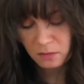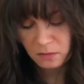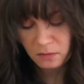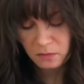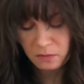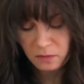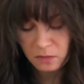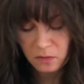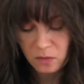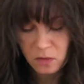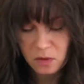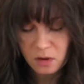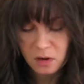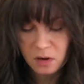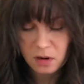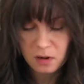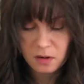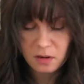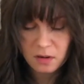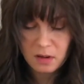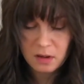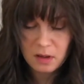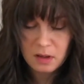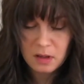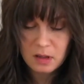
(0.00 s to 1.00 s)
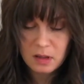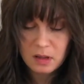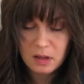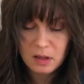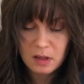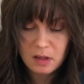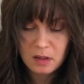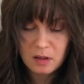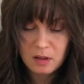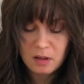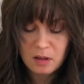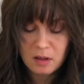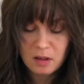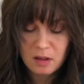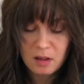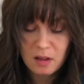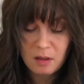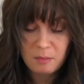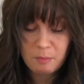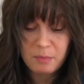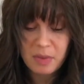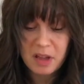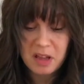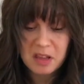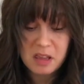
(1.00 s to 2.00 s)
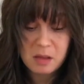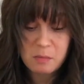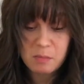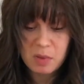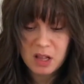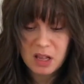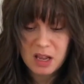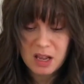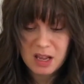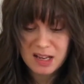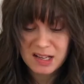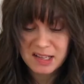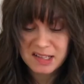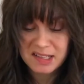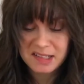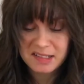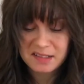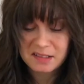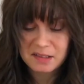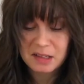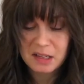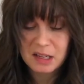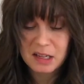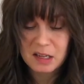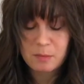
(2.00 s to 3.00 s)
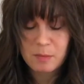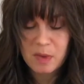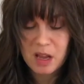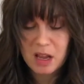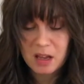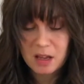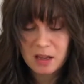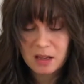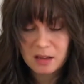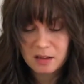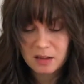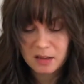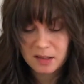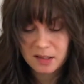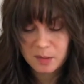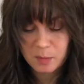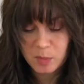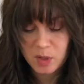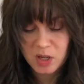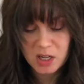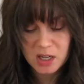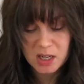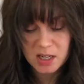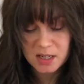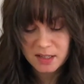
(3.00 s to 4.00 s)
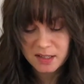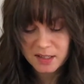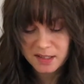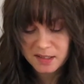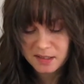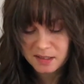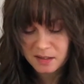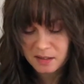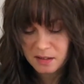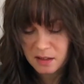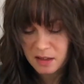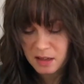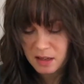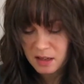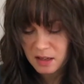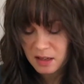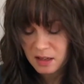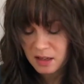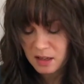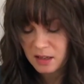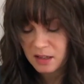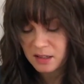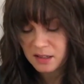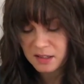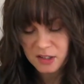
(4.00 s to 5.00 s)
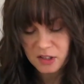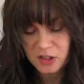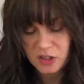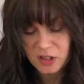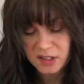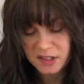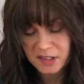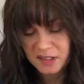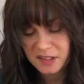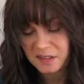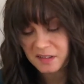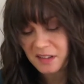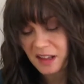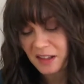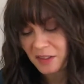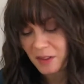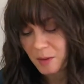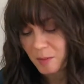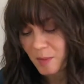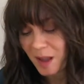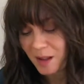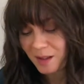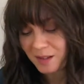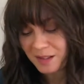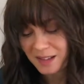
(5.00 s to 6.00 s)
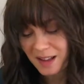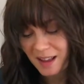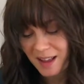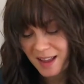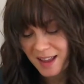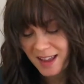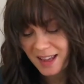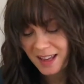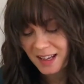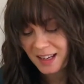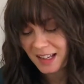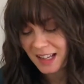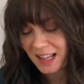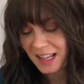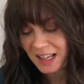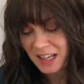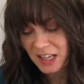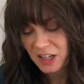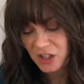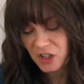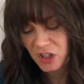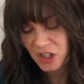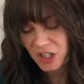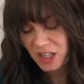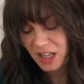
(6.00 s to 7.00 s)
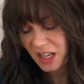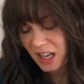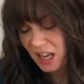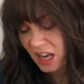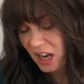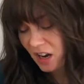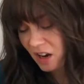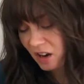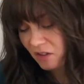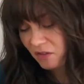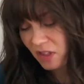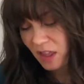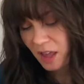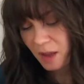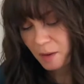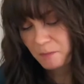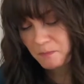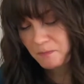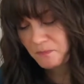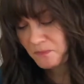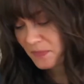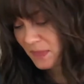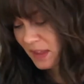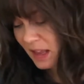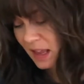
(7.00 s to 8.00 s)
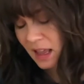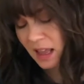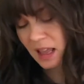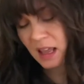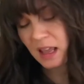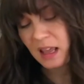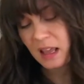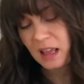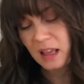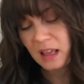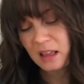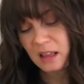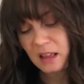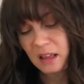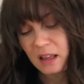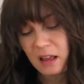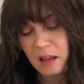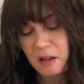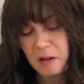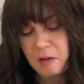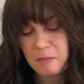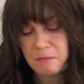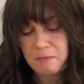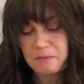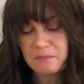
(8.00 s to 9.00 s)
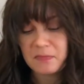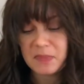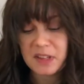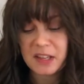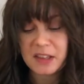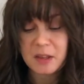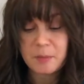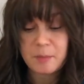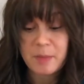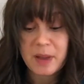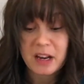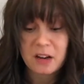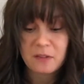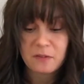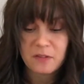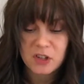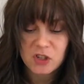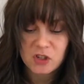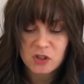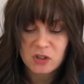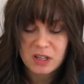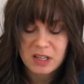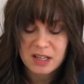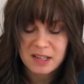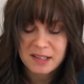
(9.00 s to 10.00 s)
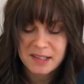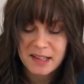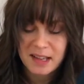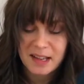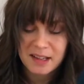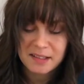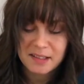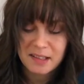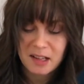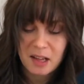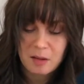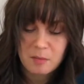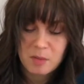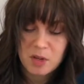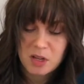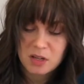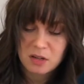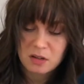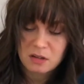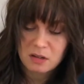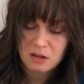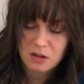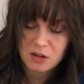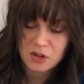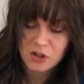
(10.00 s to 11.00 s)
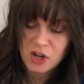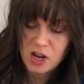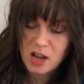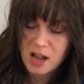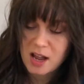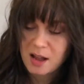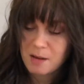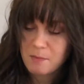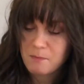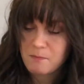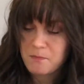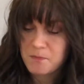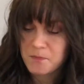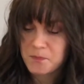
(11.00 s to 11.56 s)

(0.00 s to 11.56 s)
for buggy plants in my experience. To just set them outside, let nature take care of them, let the beneficial insects come and do their job.